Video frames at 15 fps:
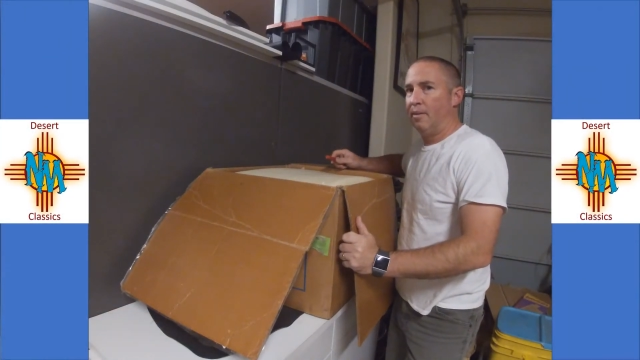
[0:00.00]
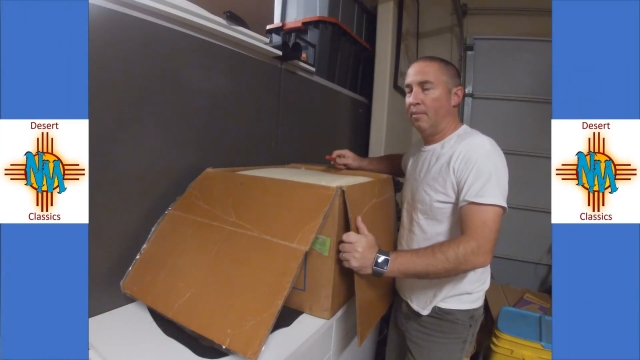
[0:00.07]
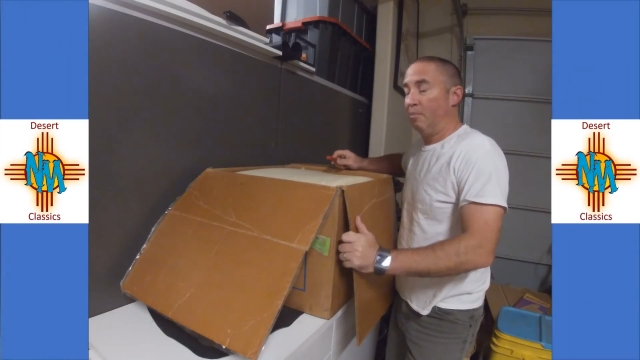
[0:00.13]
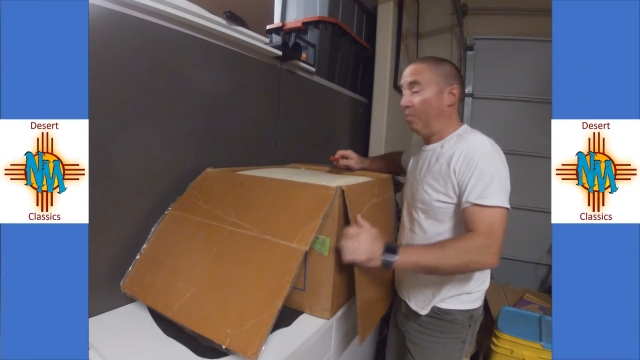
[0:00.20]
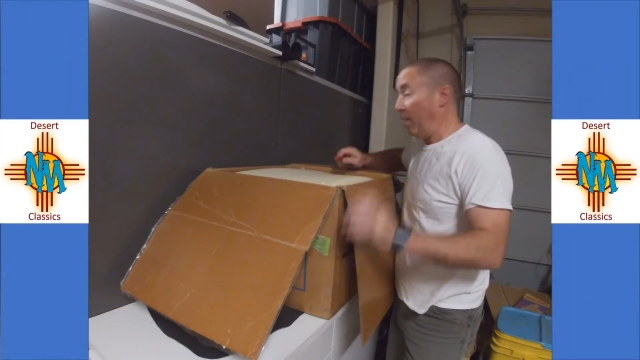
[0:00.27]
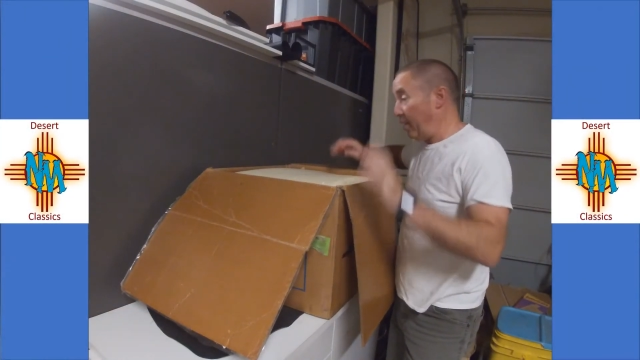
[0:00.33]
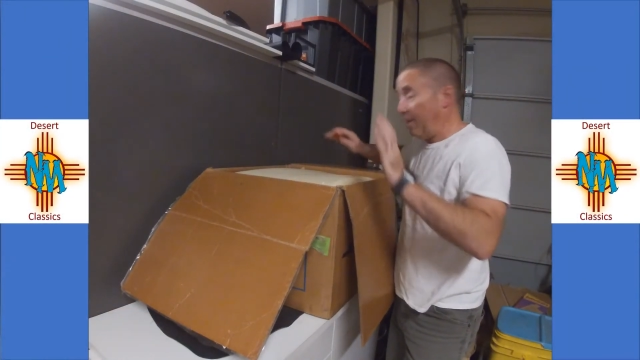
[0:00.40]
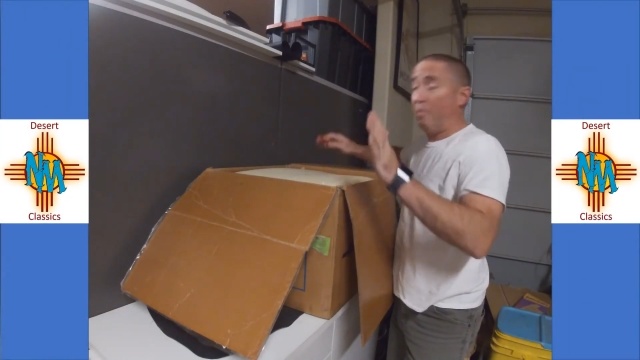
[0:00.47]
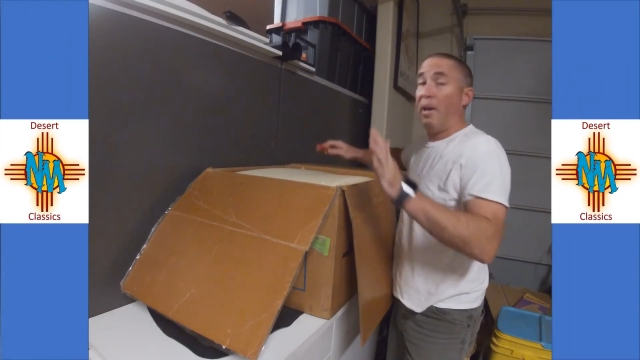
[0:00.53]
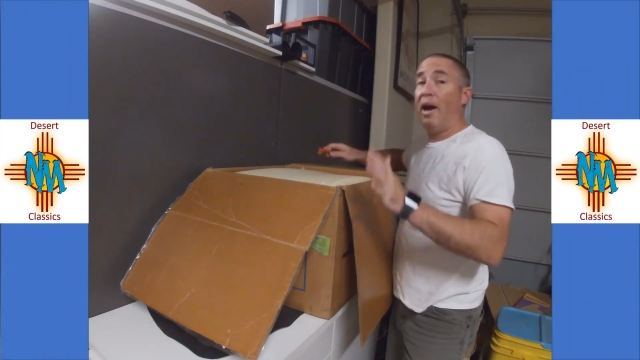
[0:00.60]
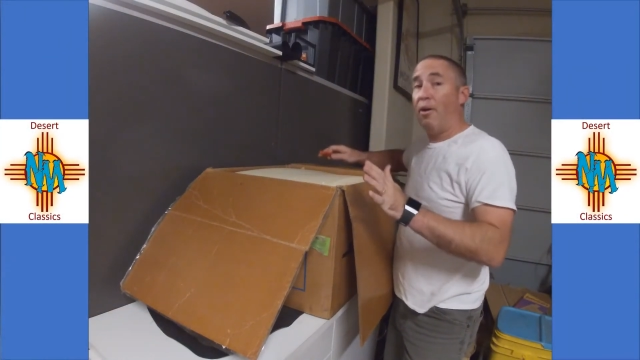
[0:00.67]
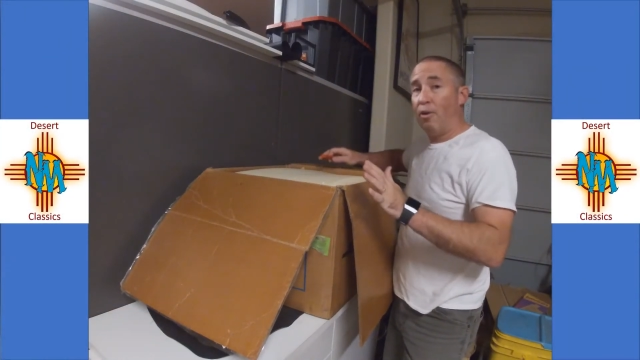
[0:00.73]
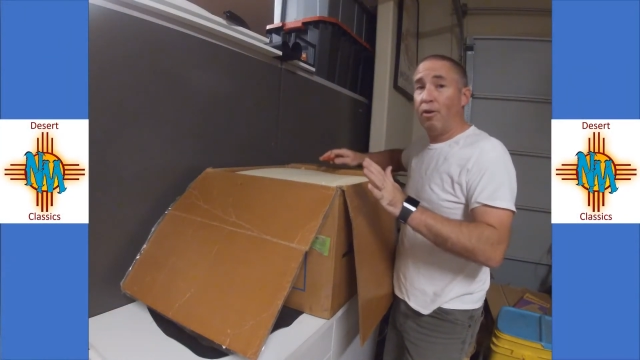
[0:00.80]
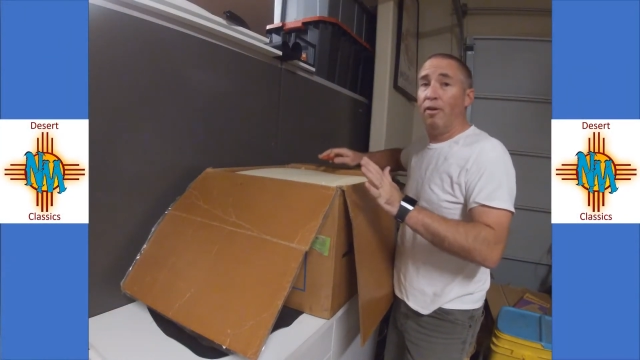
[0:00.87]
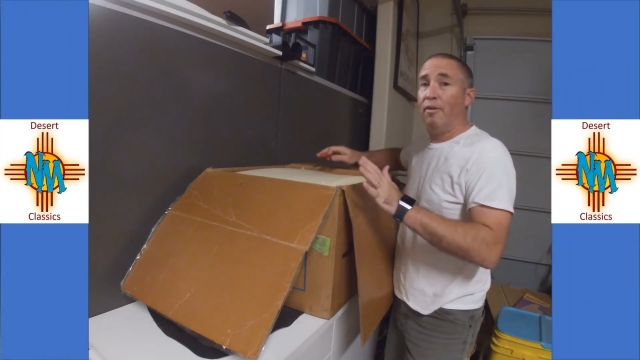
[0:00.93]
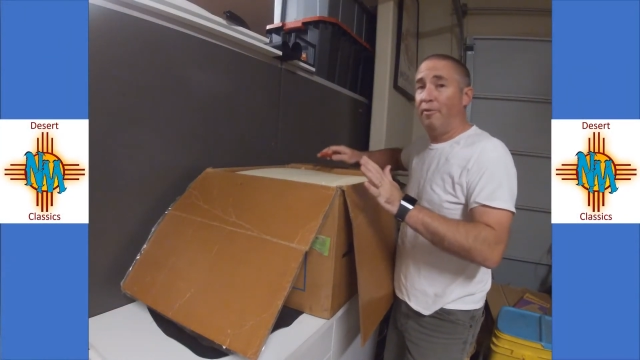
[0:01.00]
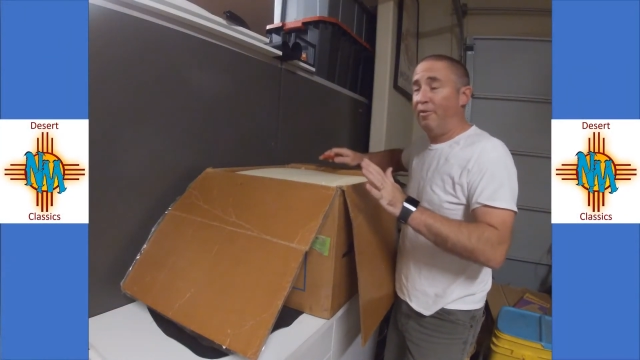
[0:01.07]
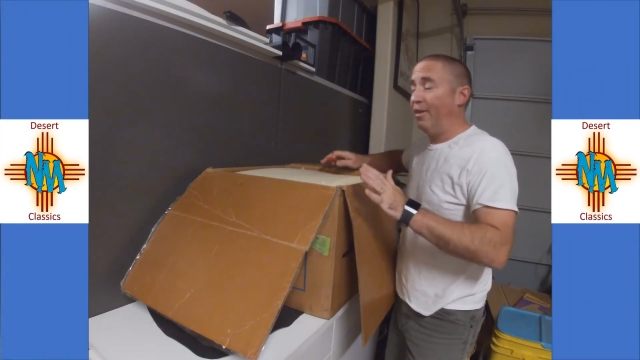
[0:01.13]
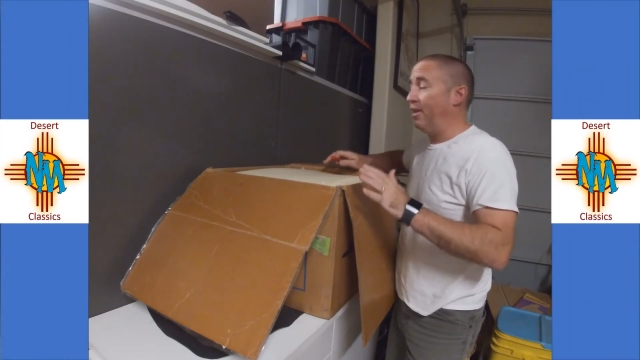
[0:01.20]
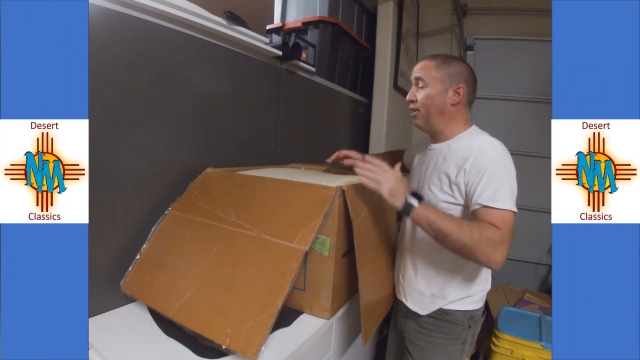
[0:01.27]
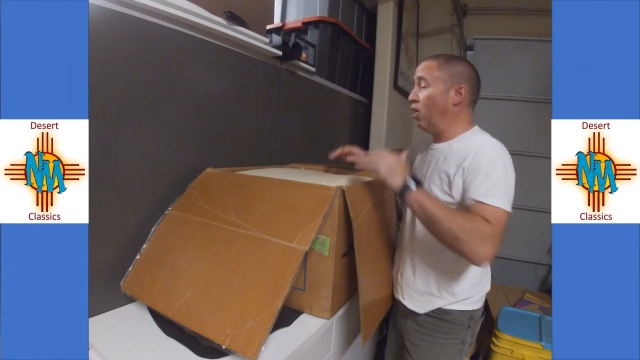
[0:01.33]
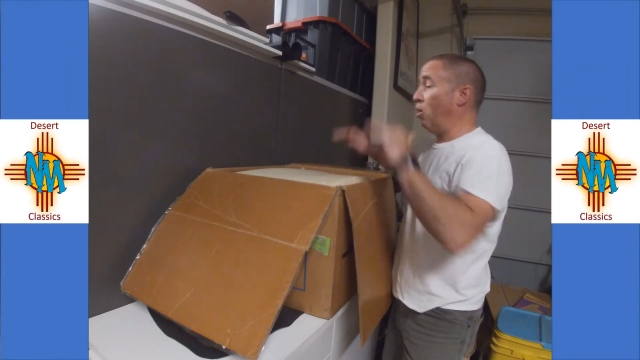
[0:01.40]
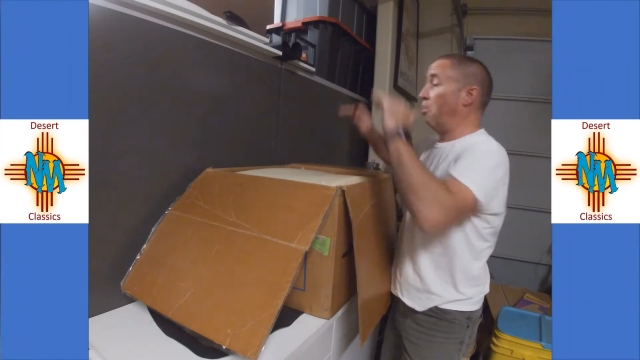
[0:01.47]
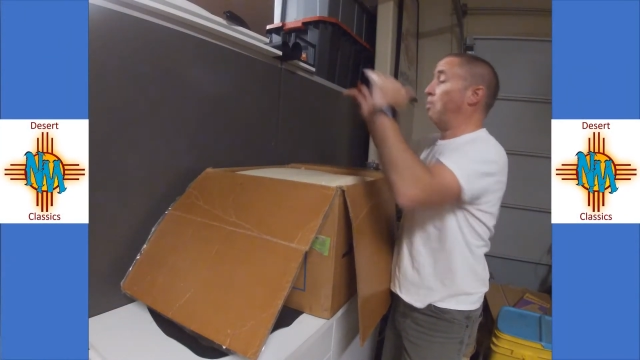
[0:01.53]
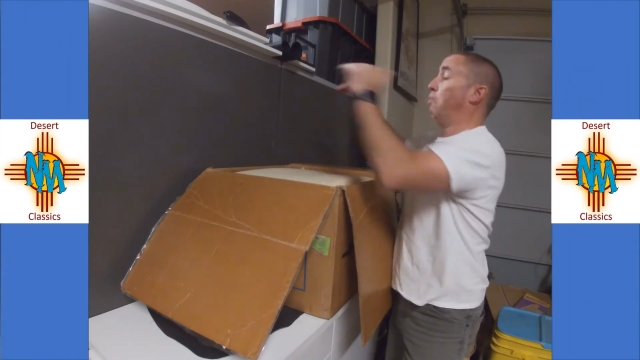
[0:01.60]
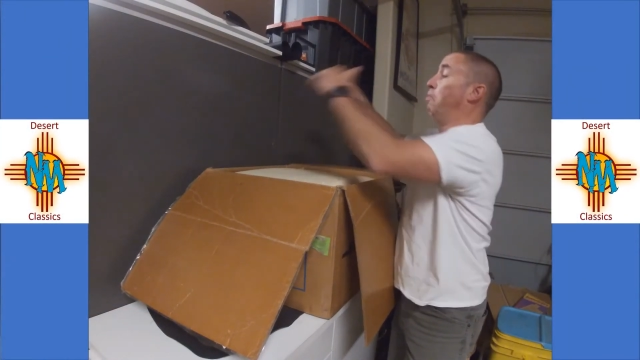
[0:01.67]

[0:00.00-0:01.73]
By the power of video,